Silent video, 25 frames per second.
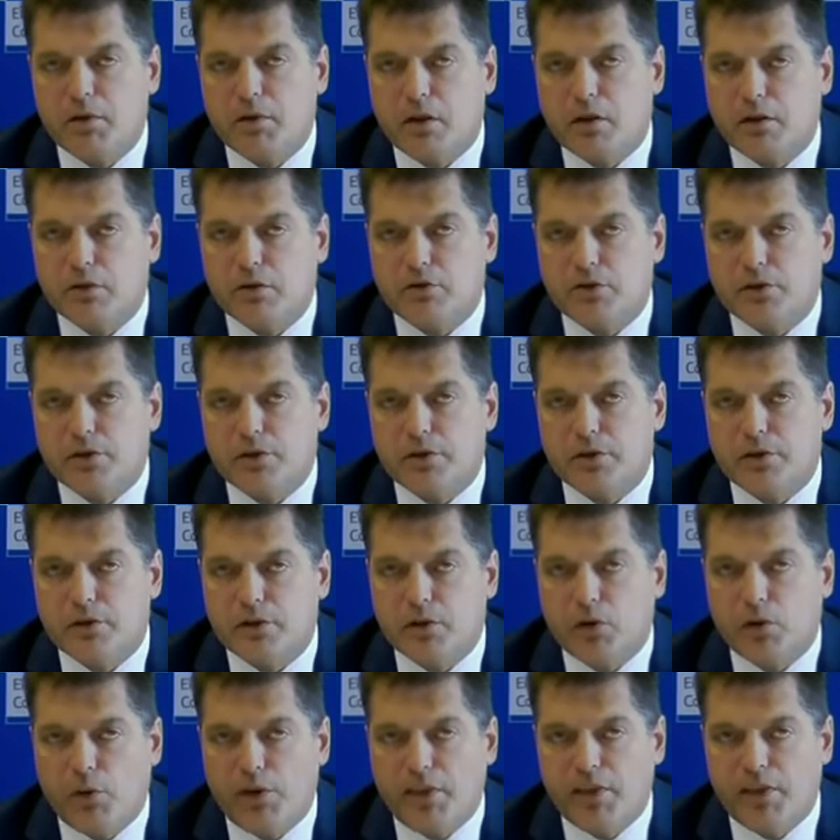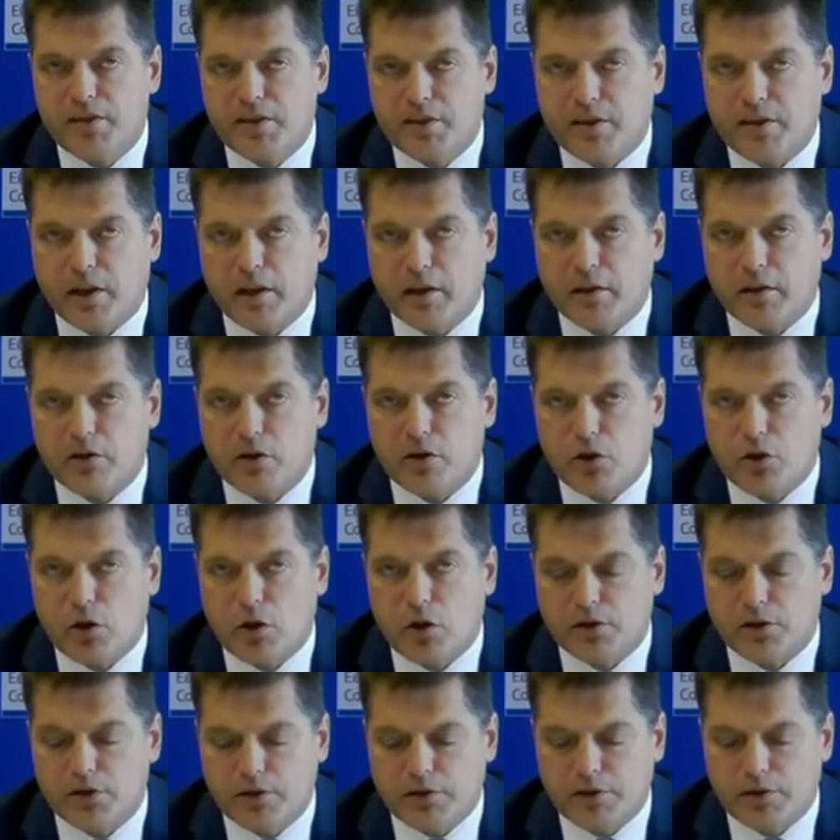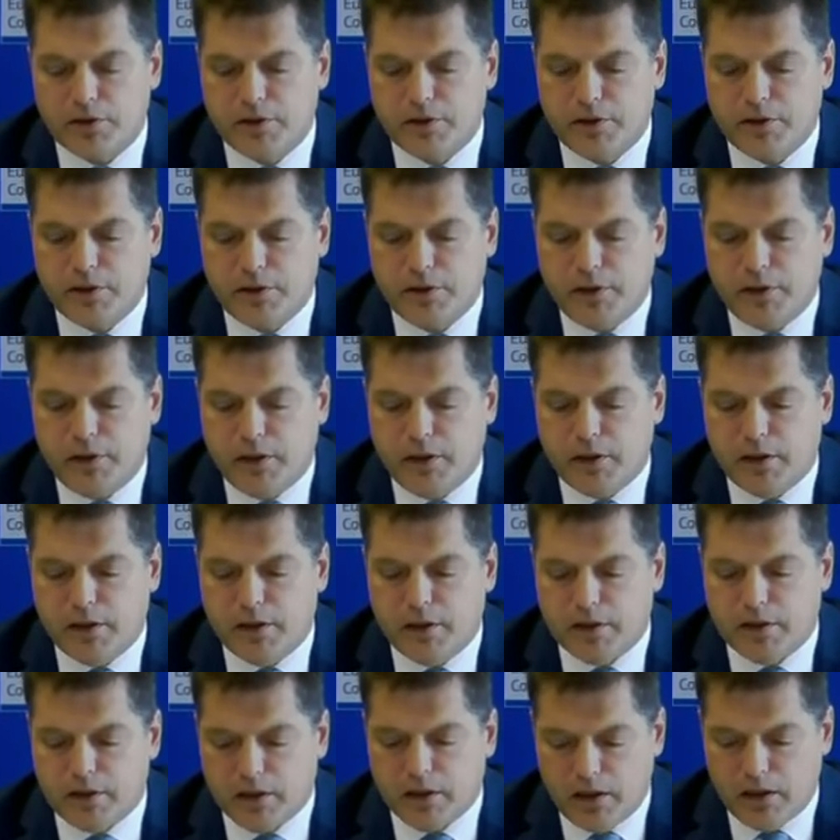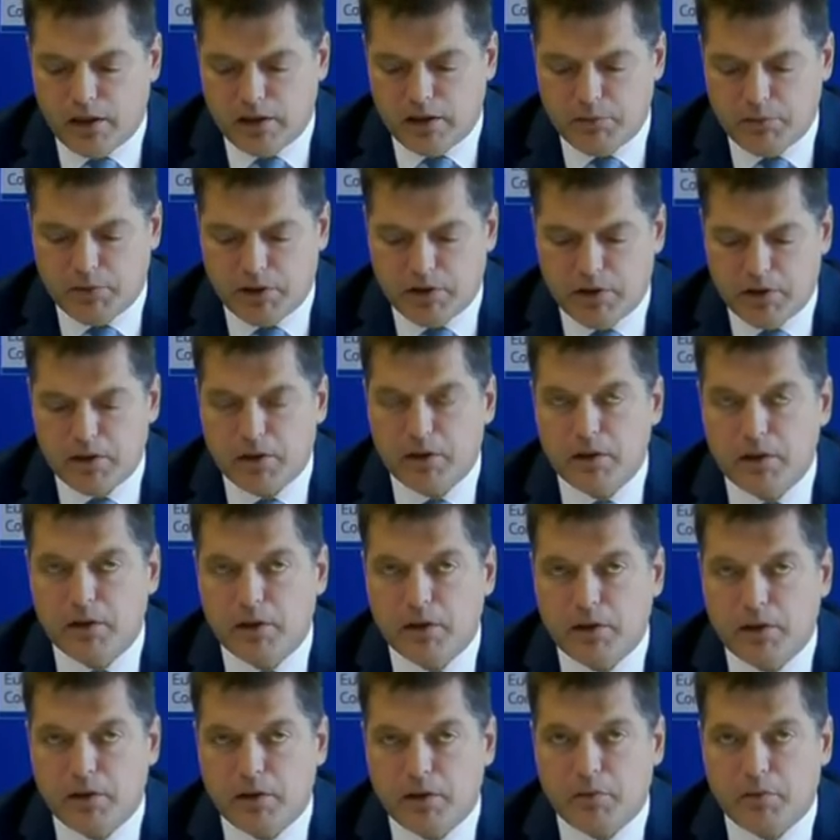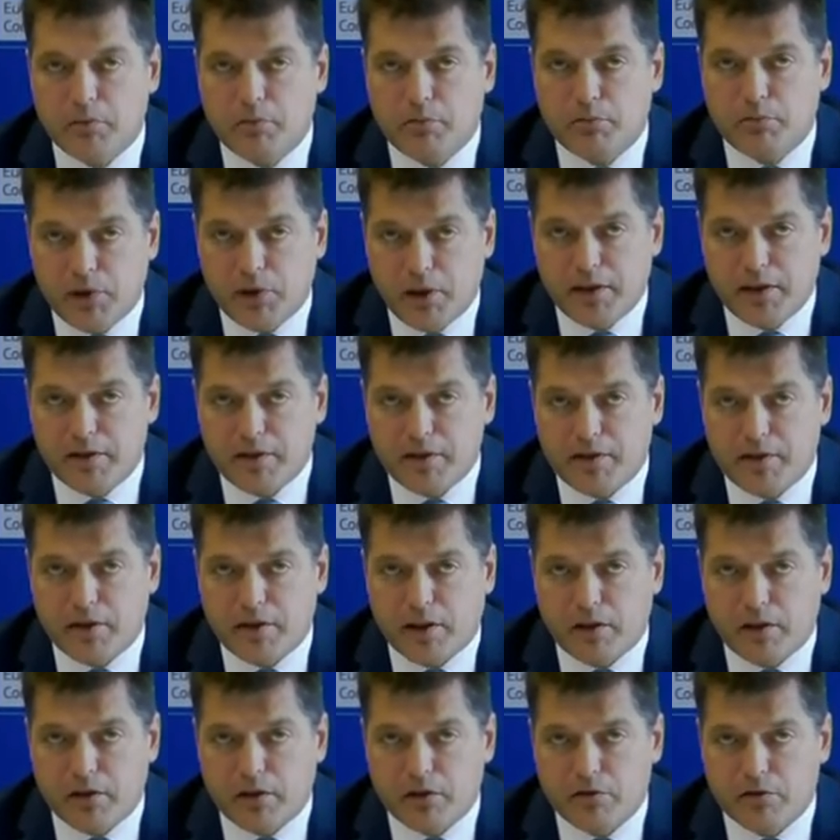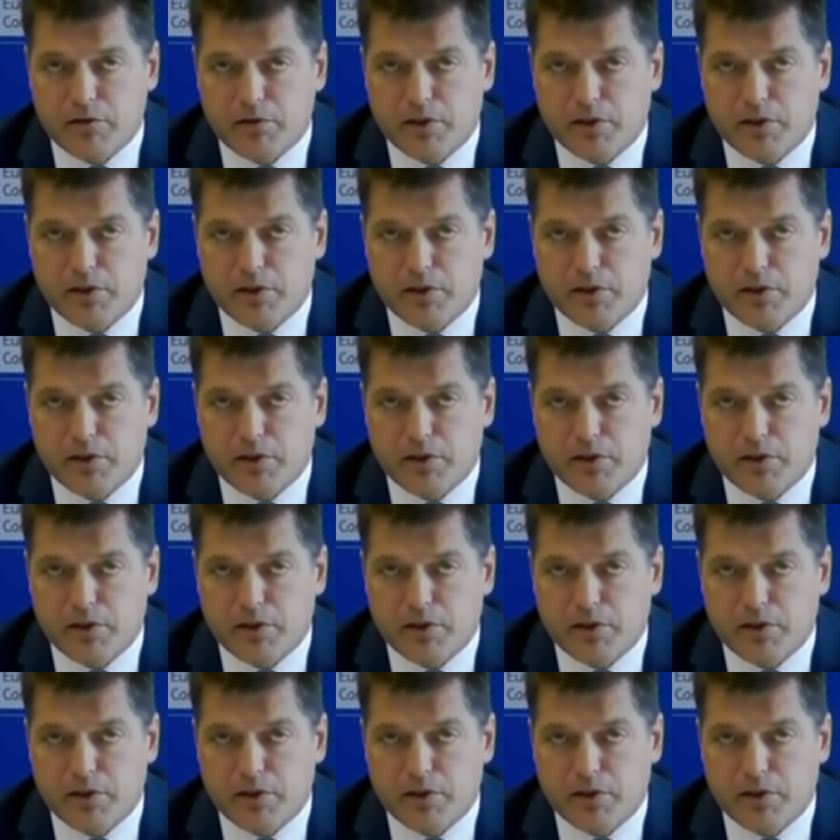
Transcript: countries withstand shocks, and ultimately break the cycle of